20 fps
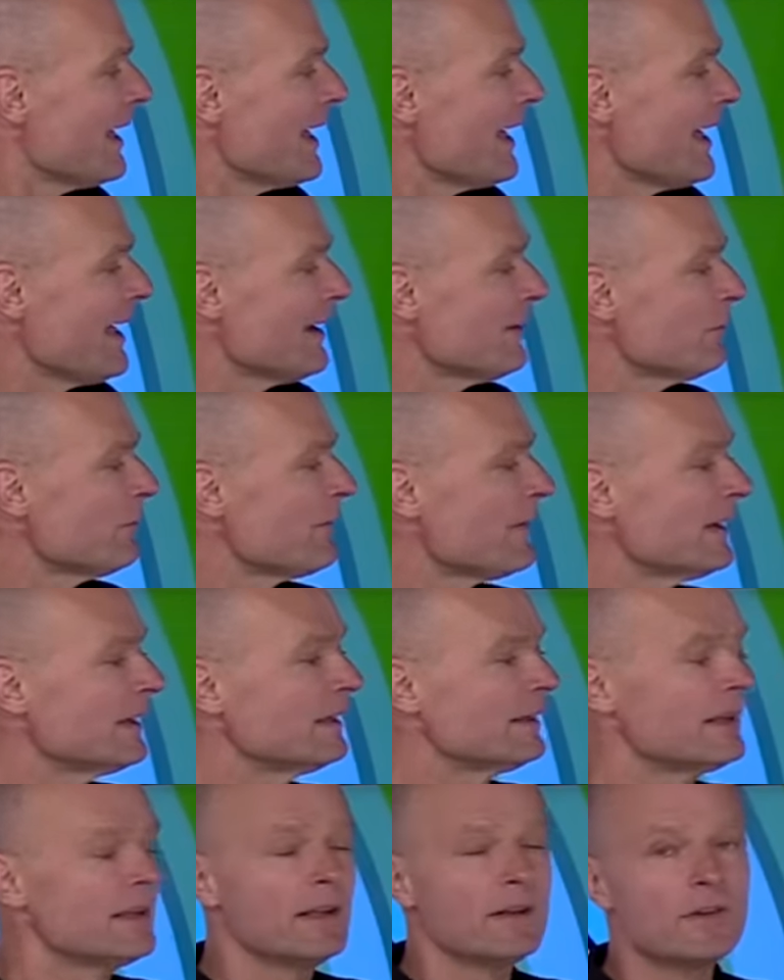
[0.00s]
And
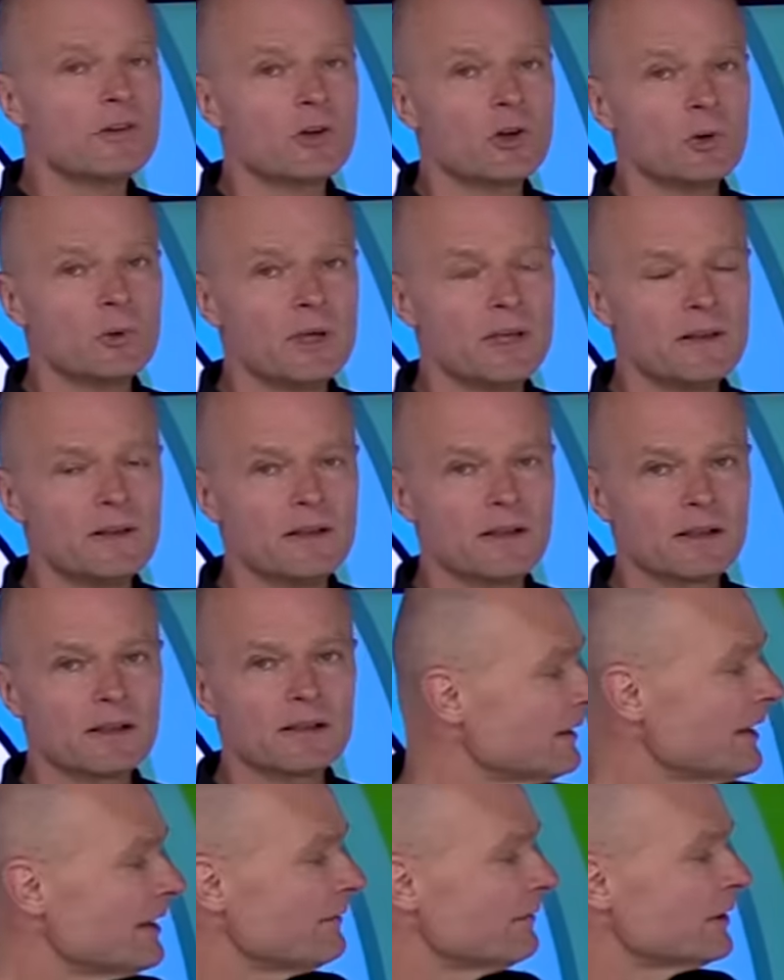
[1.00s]
finally, they throw in their
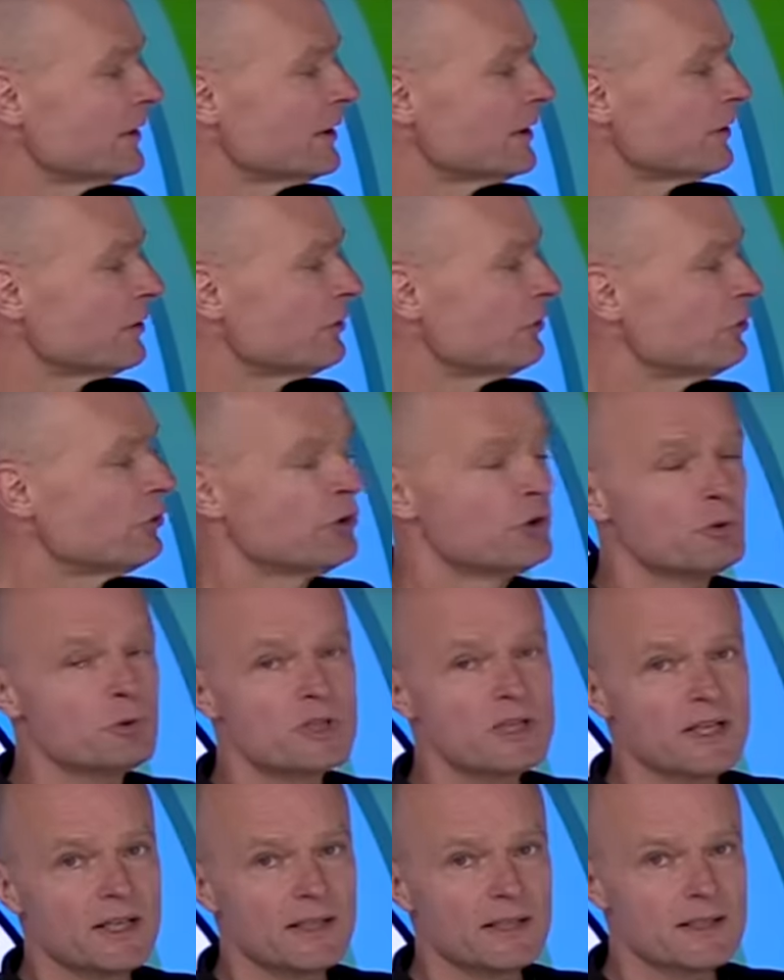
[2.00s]
clever 2
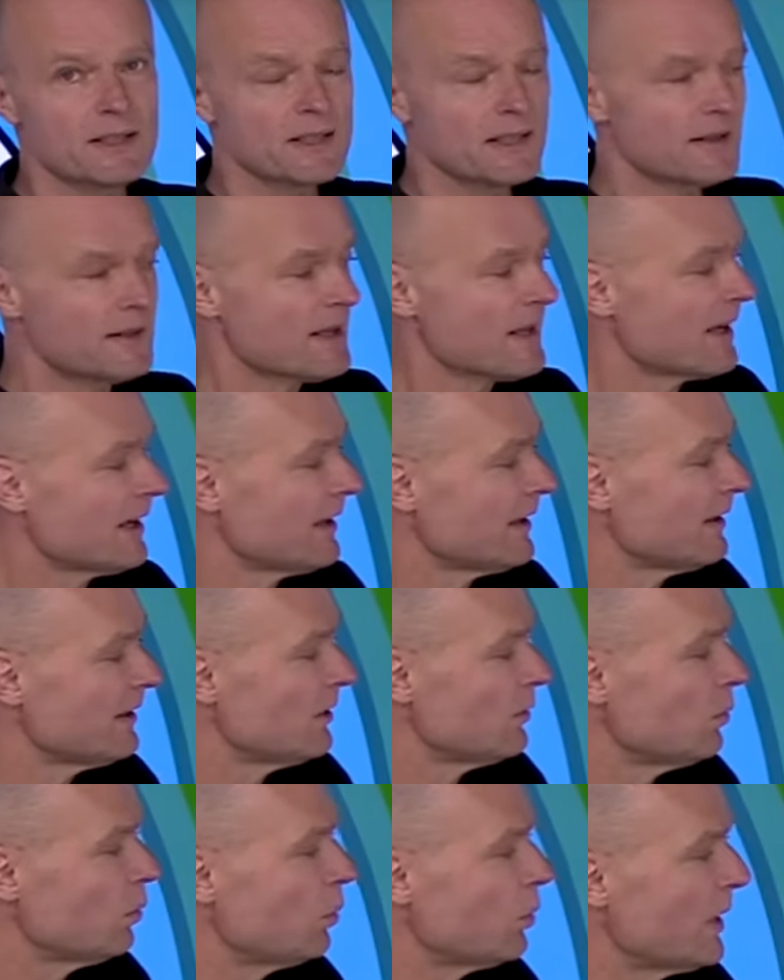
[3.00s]
cents at the
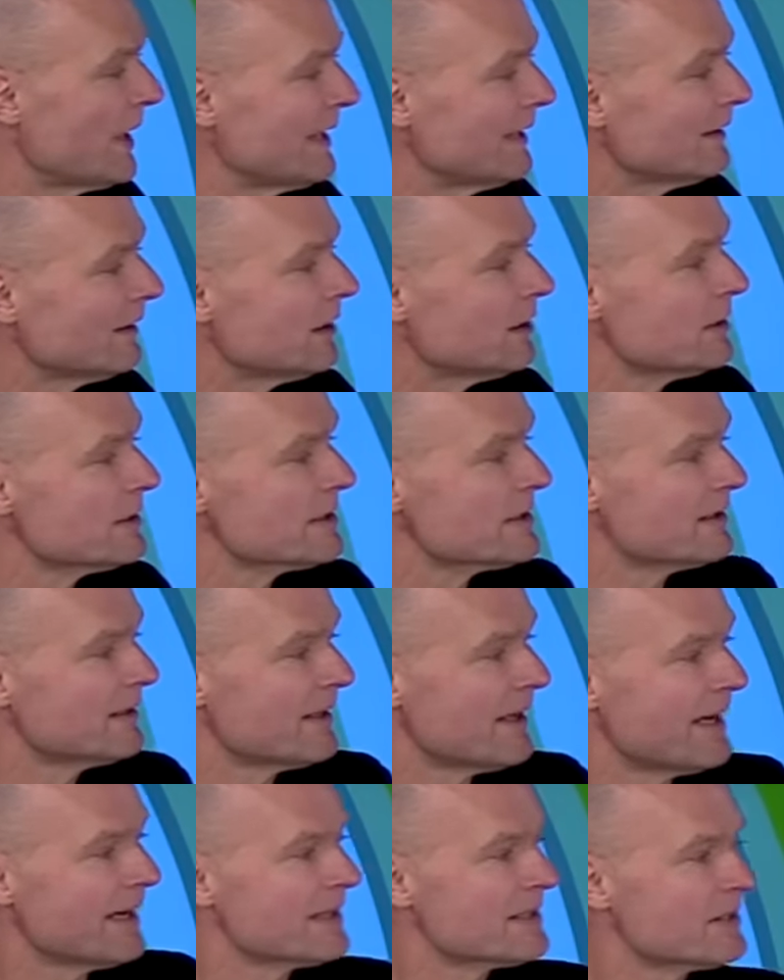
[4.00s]
end: weight loss
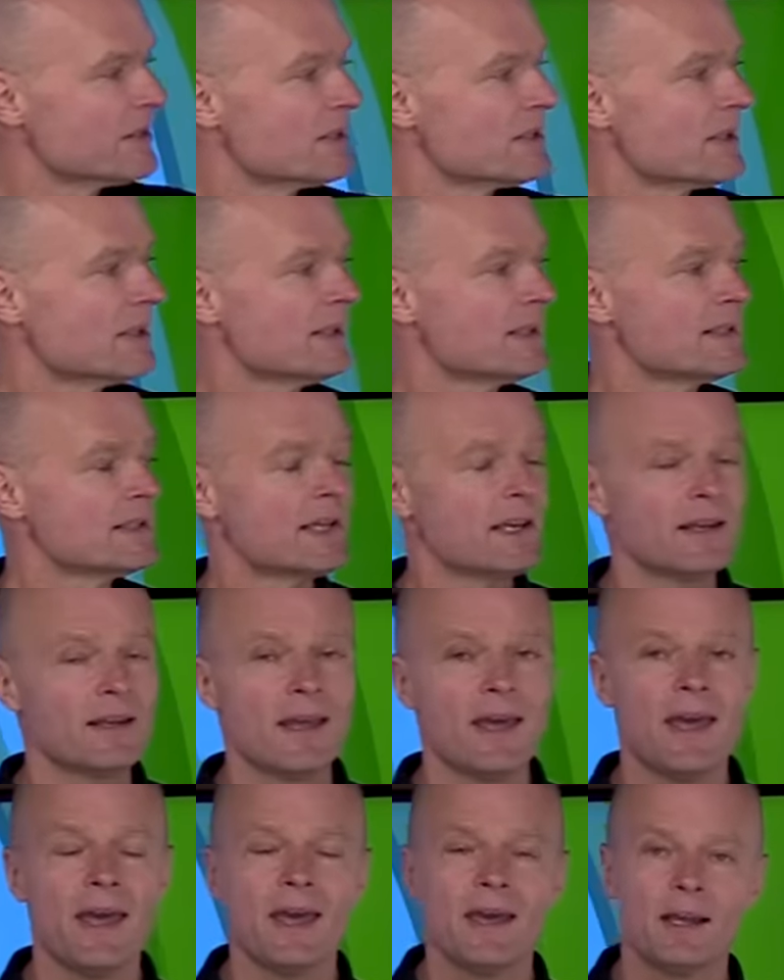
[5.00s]
and exercise can
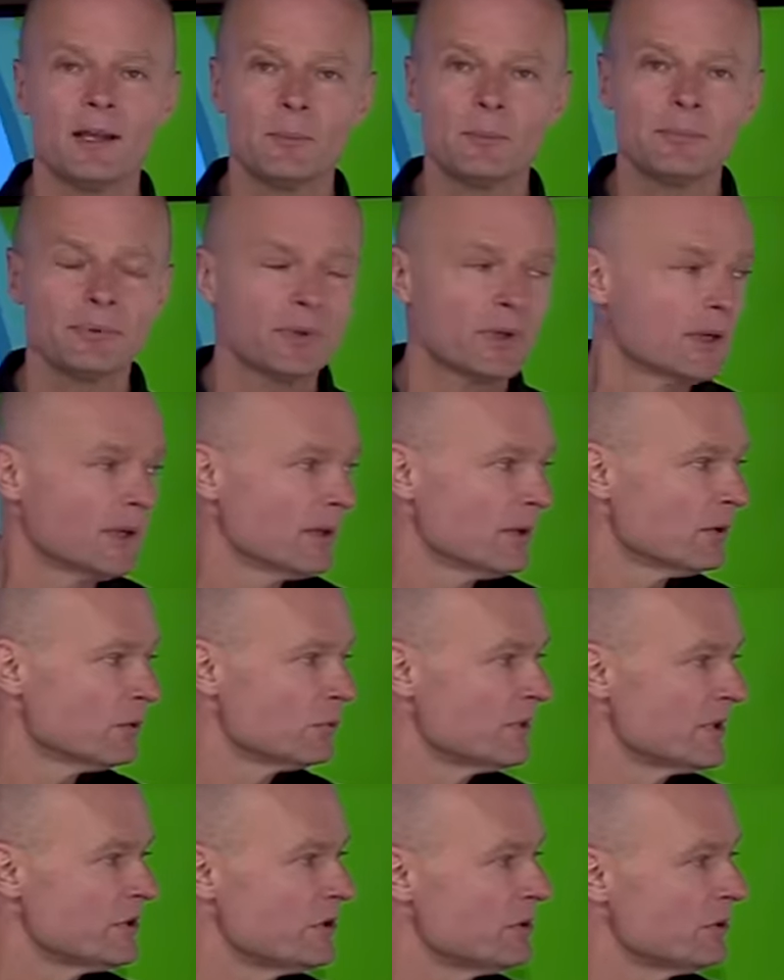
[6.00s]
help
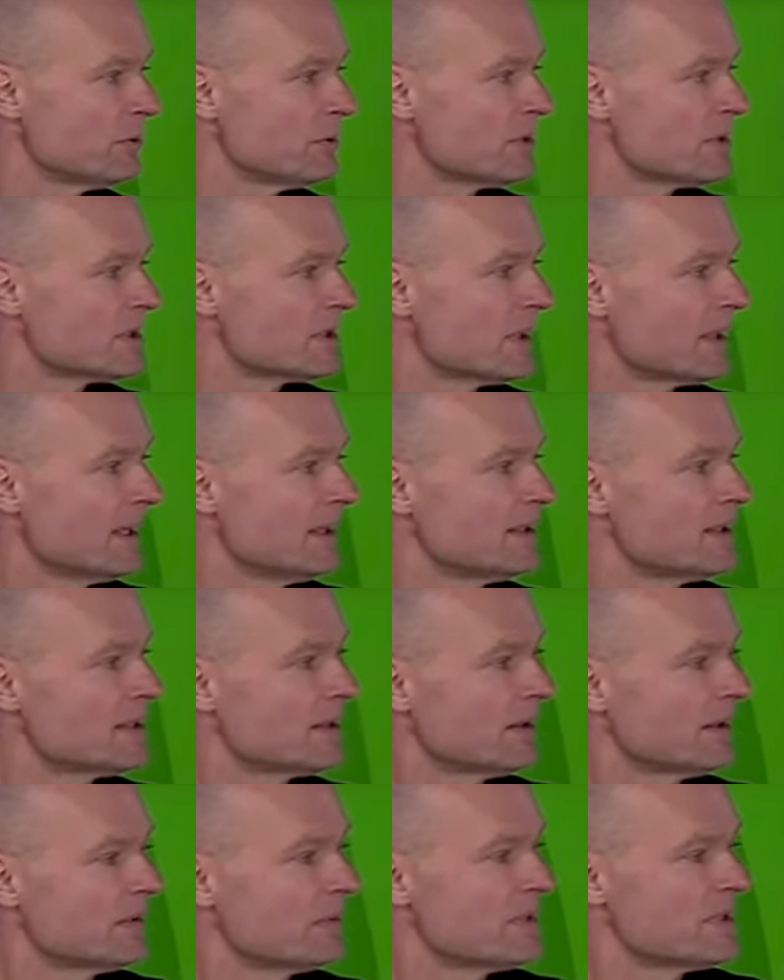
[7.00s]
reduce
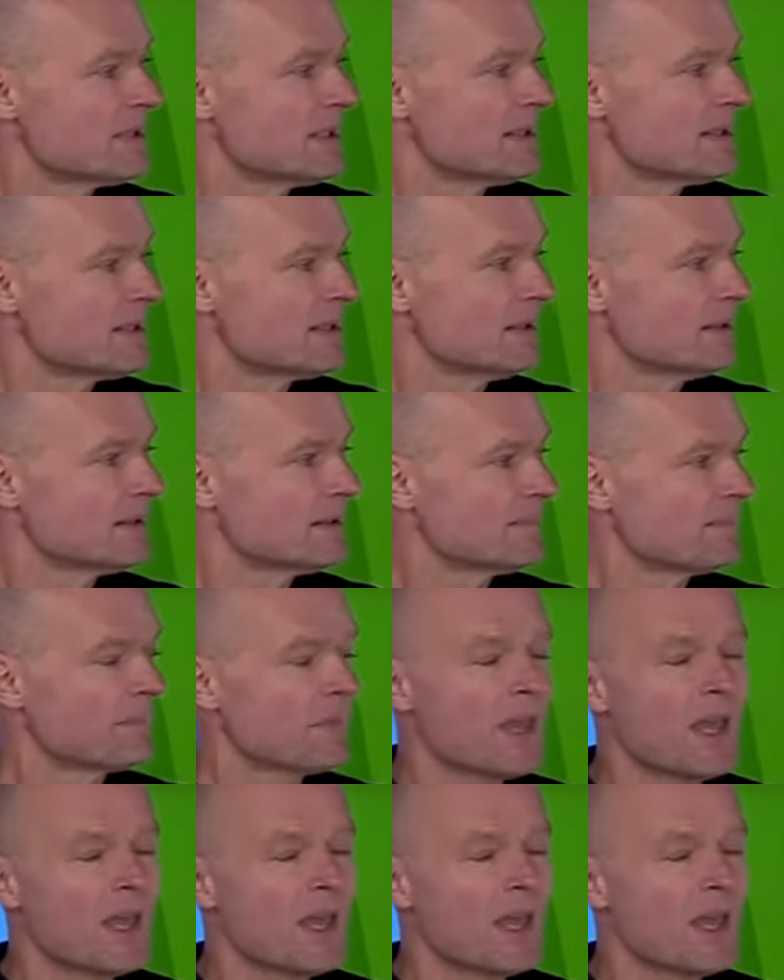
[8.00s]
insulin resistance.